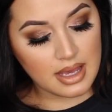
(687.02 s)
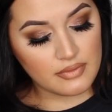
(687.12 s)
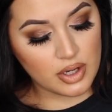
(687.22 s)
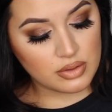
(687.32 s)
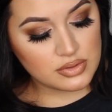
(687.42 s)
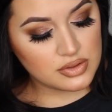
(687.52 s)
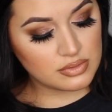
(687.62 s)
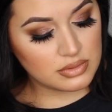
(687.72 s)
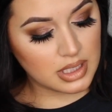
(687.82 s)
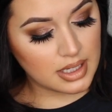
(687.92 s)
I have
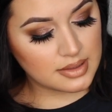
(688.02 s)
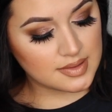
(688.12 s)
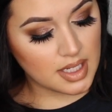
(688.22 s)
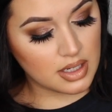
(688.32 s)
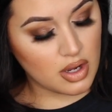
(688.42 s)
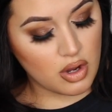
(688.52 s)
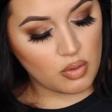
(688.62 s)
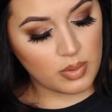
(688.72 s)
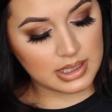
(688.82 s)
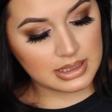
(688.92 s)
02 Luxe and
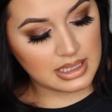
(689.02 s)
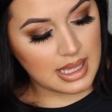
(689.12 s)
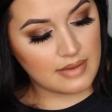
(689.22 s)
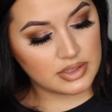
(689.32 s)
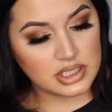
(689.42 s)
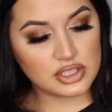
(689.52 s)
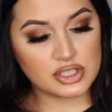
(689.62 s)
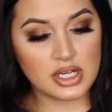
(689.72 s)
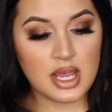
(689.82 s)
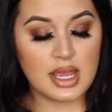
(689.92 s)
01
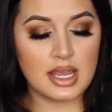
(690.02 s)
Lavish.